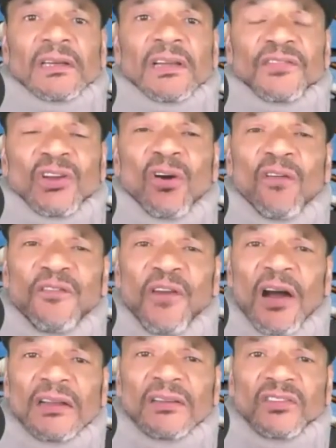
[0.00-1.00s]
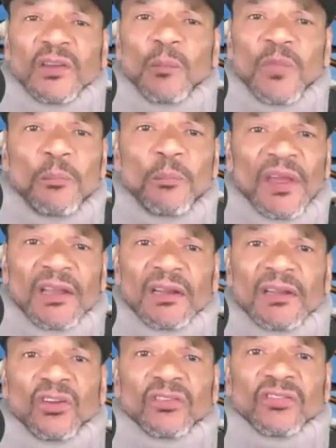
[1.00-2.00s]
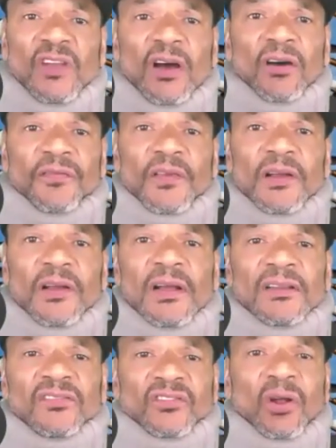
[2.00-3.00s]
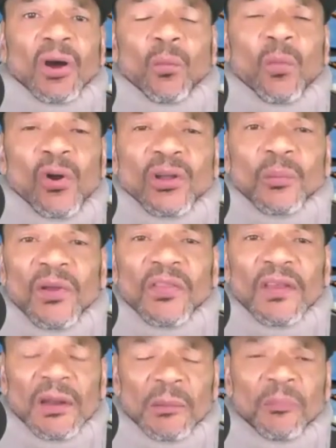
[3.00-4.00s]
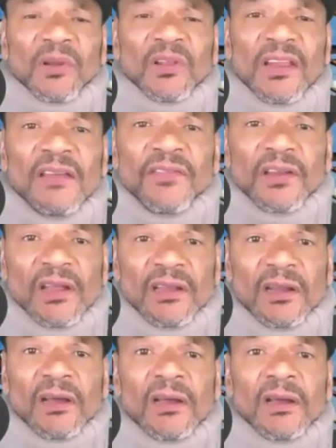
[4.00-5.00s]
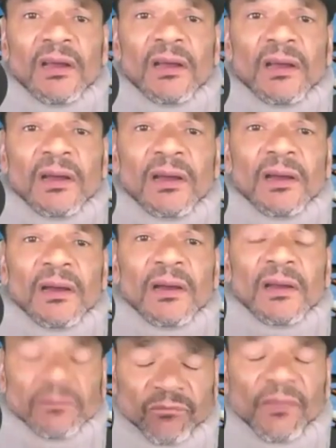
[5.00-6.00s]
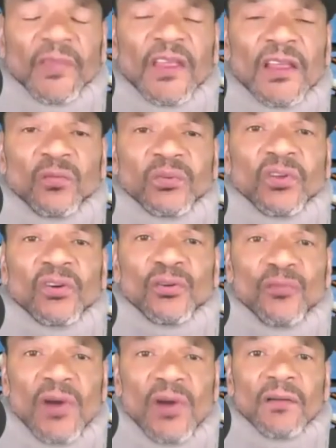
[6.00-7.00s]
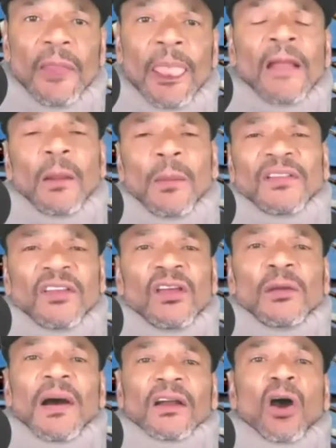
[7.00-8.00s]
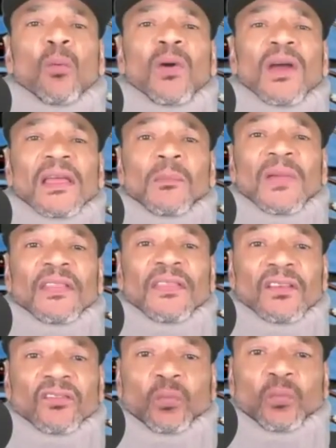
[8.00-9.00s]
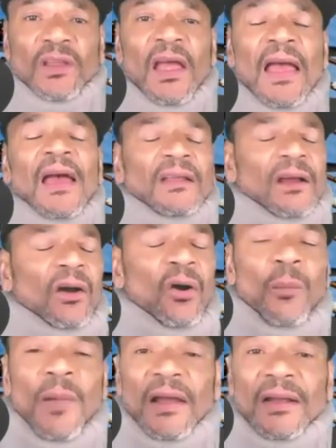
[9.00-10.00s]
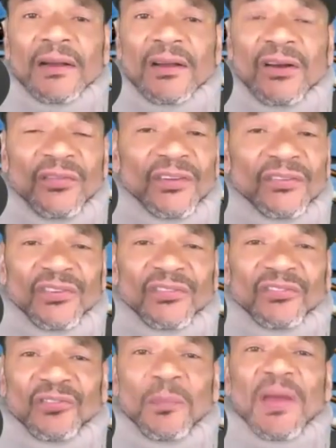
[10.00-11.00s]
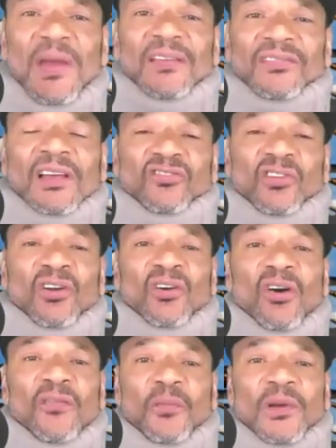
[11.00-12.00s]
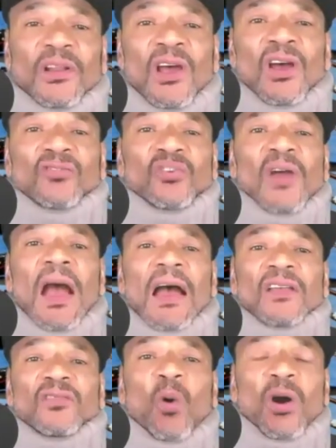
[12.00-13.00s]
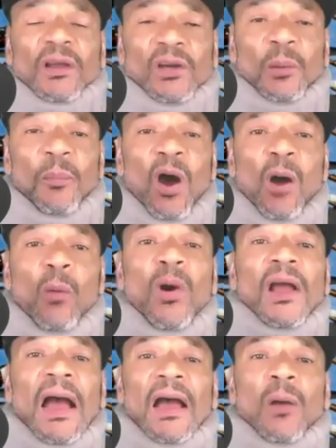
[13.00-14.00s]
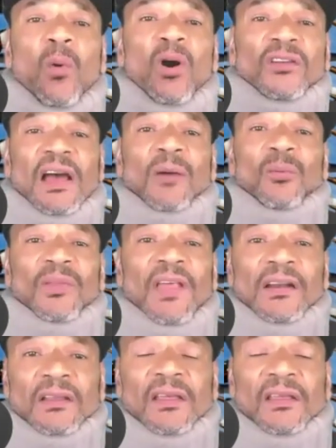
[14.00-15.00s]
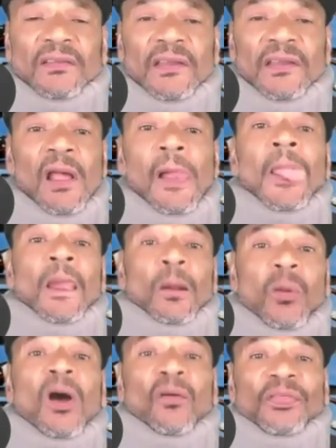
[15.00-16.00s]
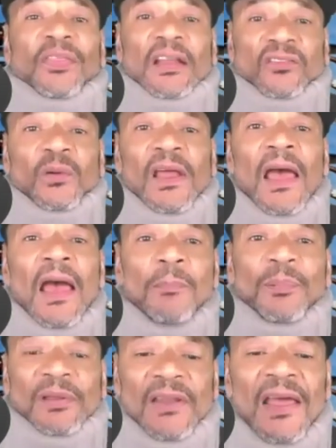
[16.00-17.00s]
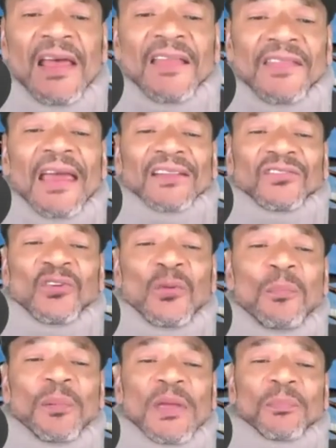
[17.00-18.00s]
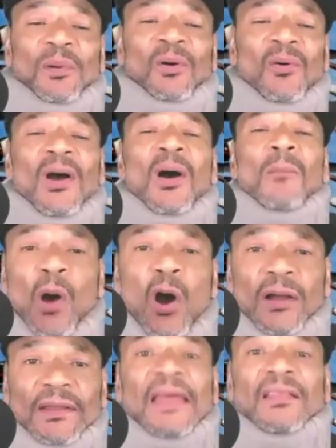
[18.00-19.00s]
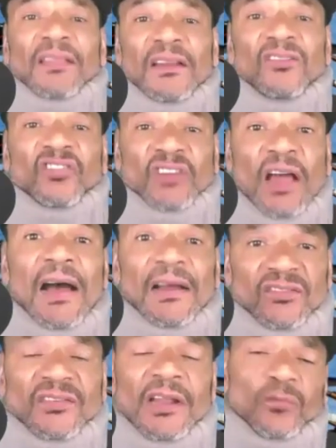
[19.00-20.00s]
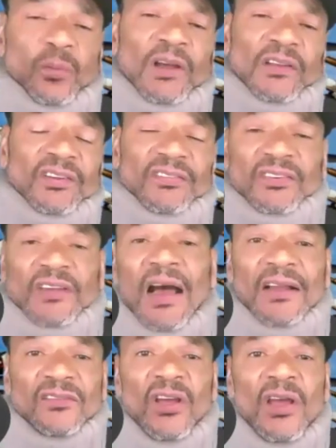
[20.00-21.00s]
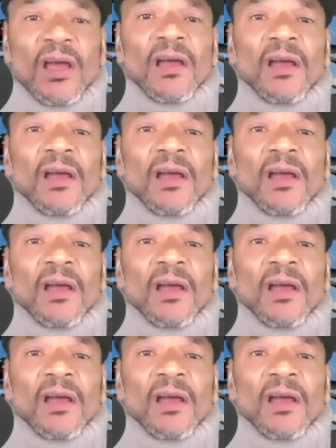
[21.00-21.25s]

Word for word: if you go find something bigger than yourself and start working with it and believing it, things will turn around. Let me tell you about our wingmen this week. Oh my goodness, this is amazing. I started off with Two guys walk in a bar, one guy walks out without a kidney. Well, that's what happened. They had two people, Mark and Lynn Scotch. That's why I said Scotch.